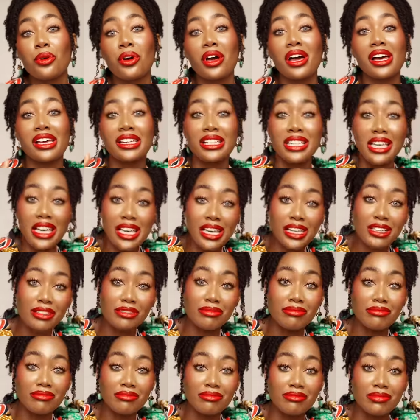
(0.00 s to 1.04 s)
again,
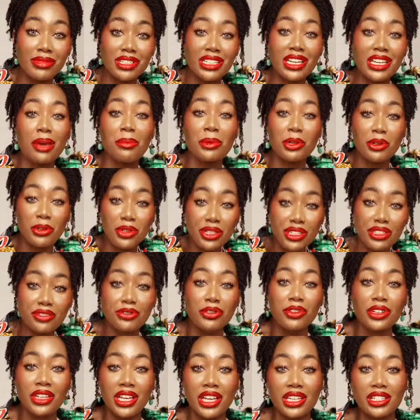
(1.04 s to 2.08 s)
chemical
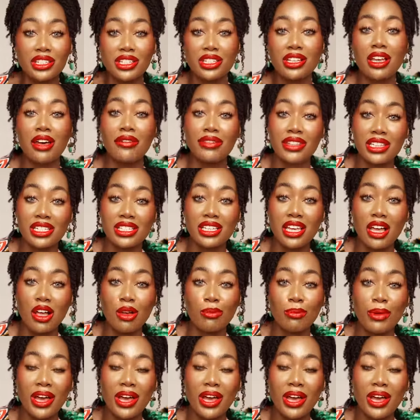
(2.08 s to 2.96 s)
exfoliation of the scalp.